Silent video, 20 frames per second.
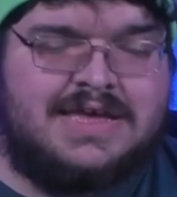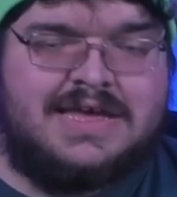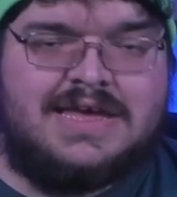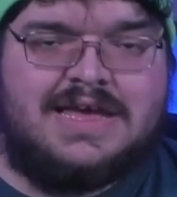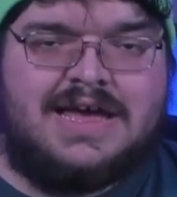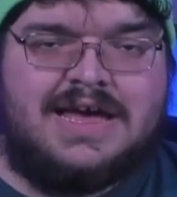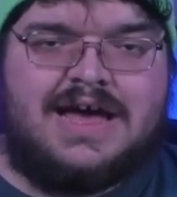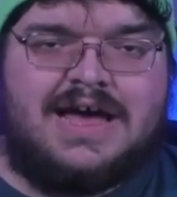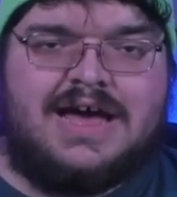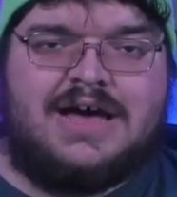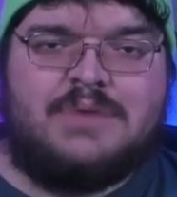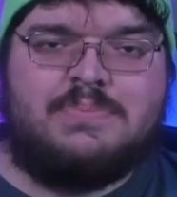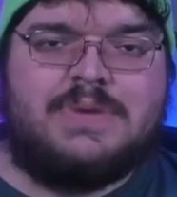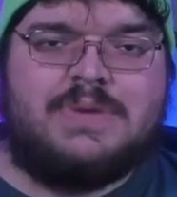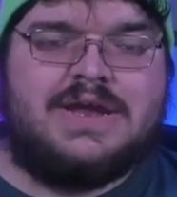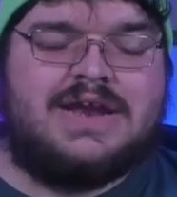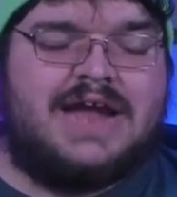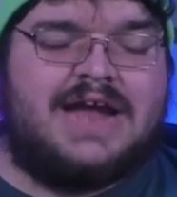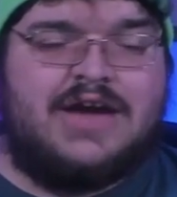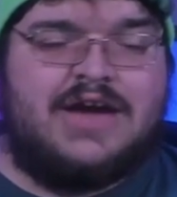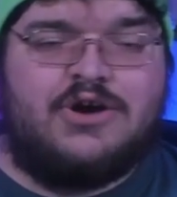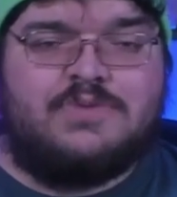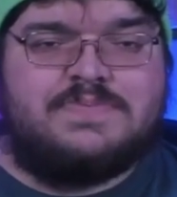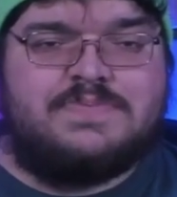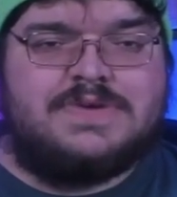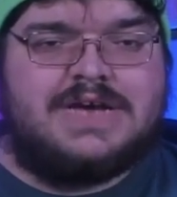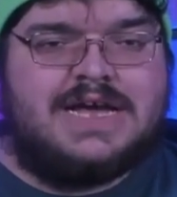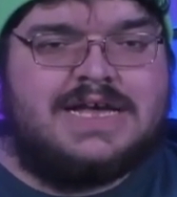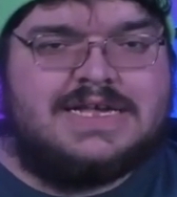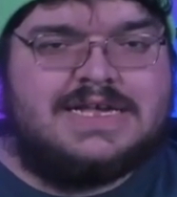But I hope
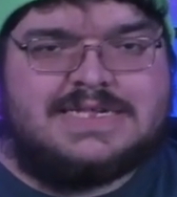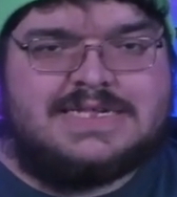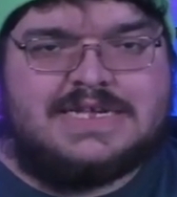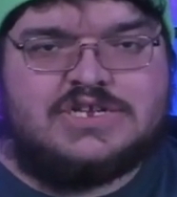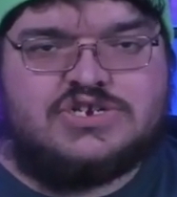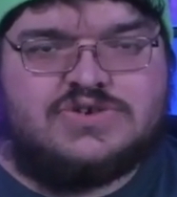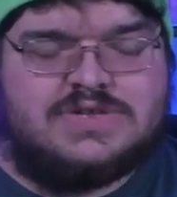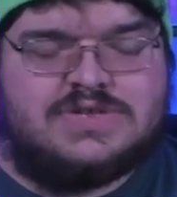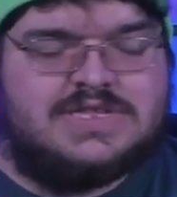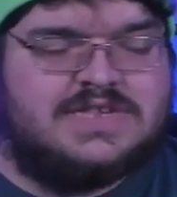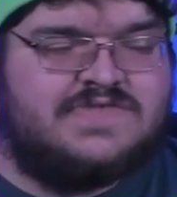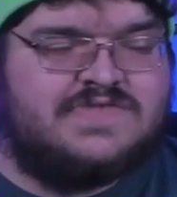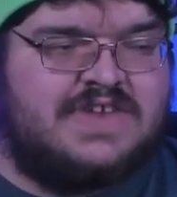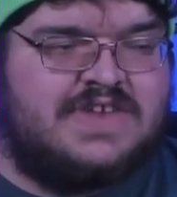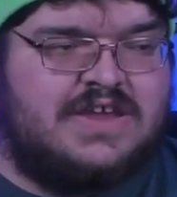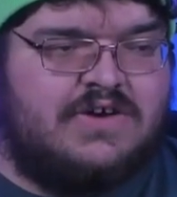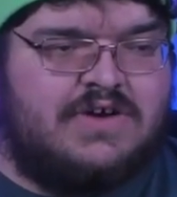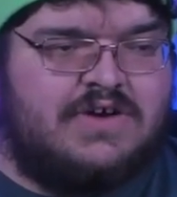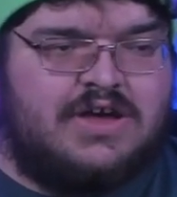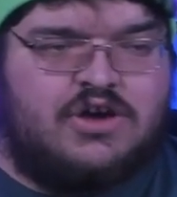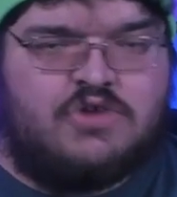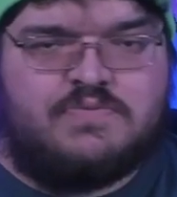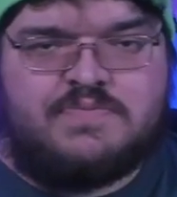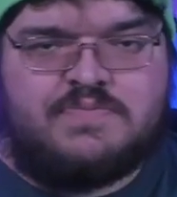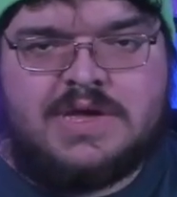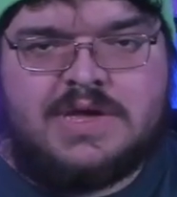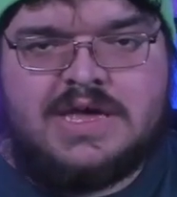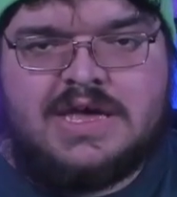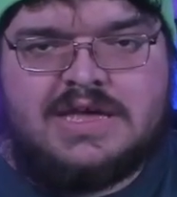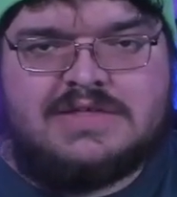you guys enjoyed this video. I hope
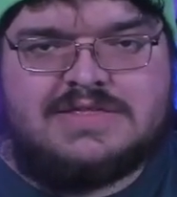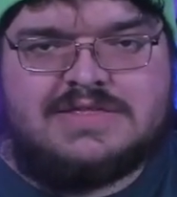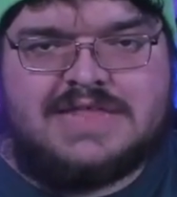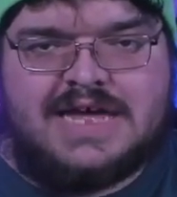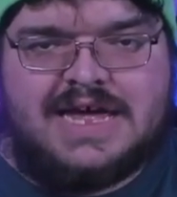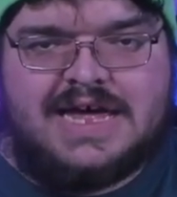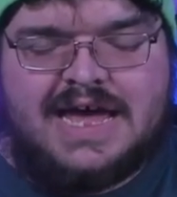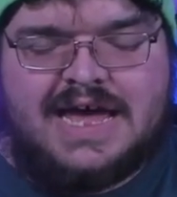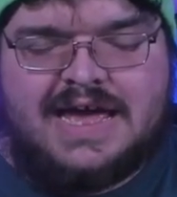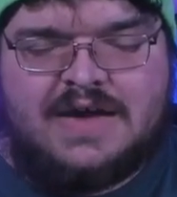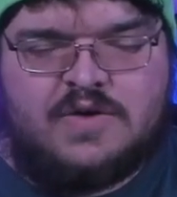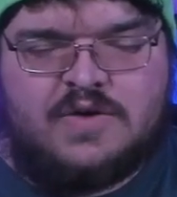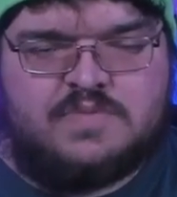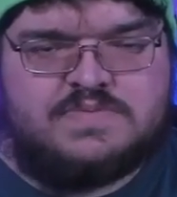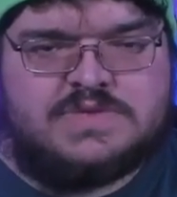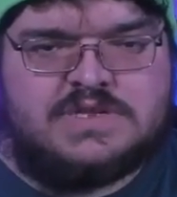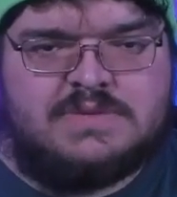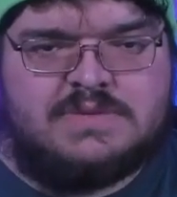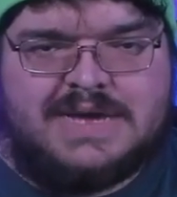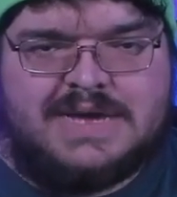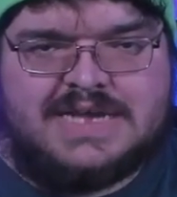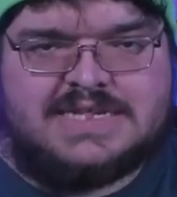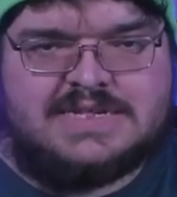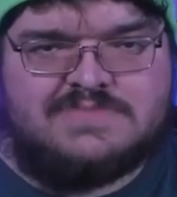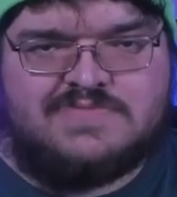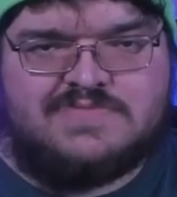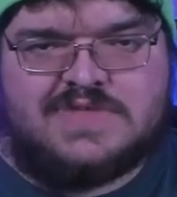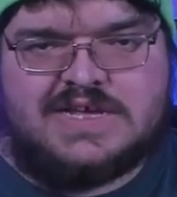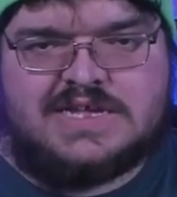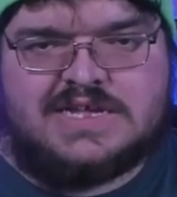that I helped to make
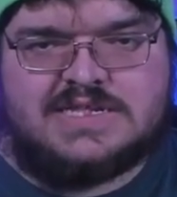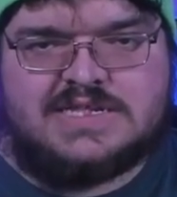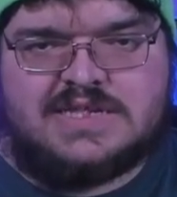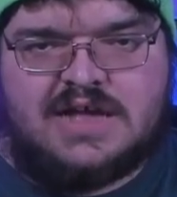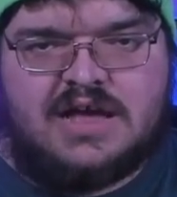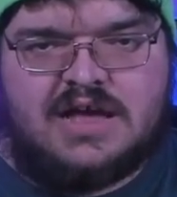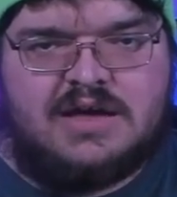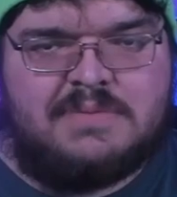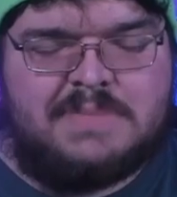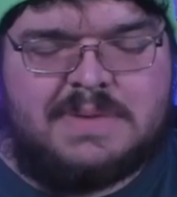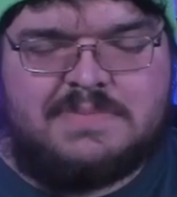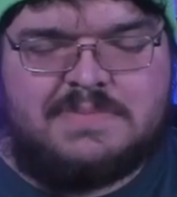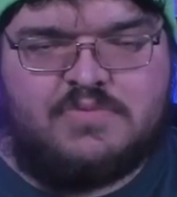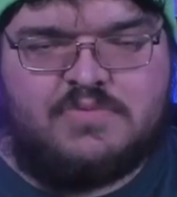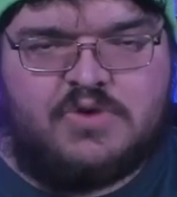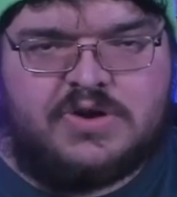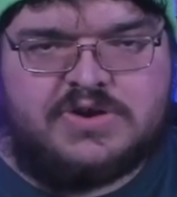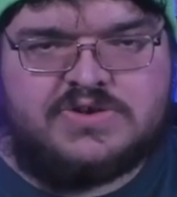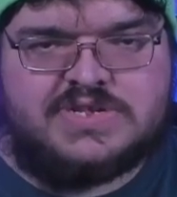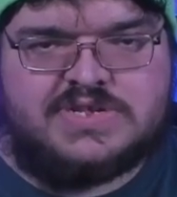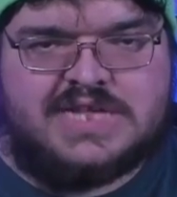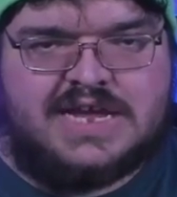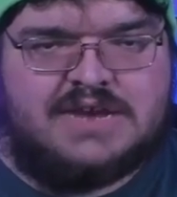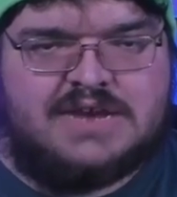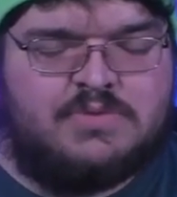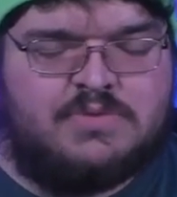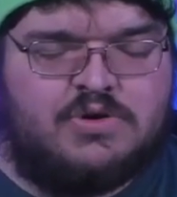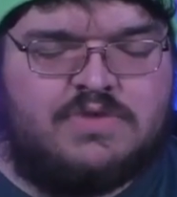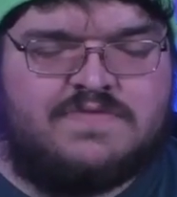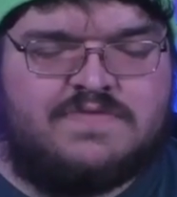some things maybe more
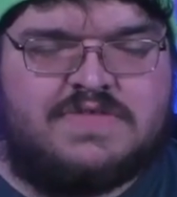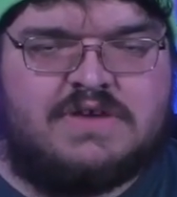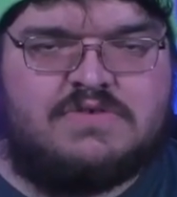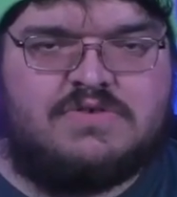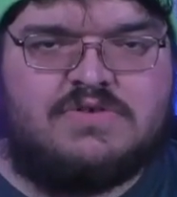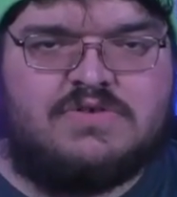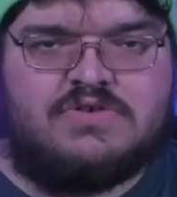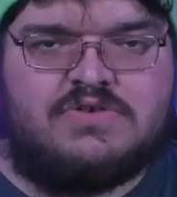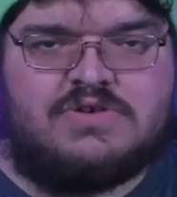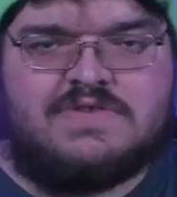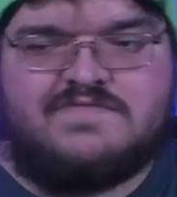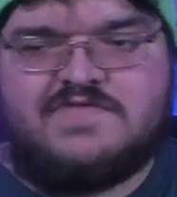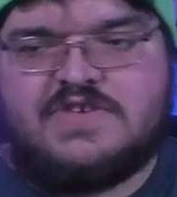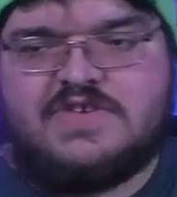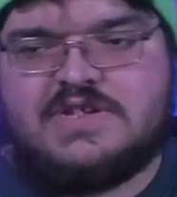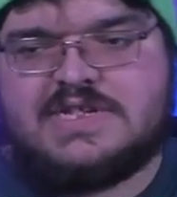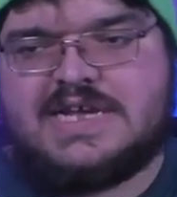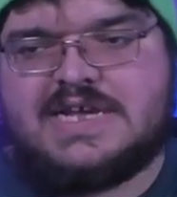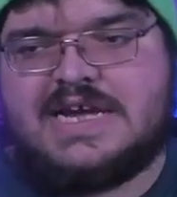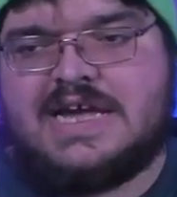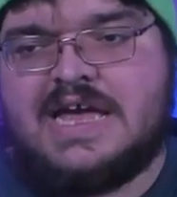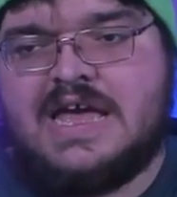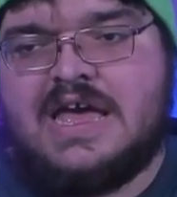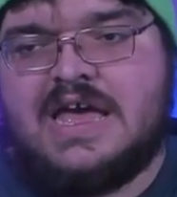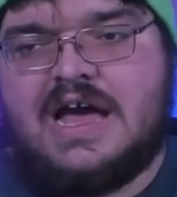understandable if they were a little confusing.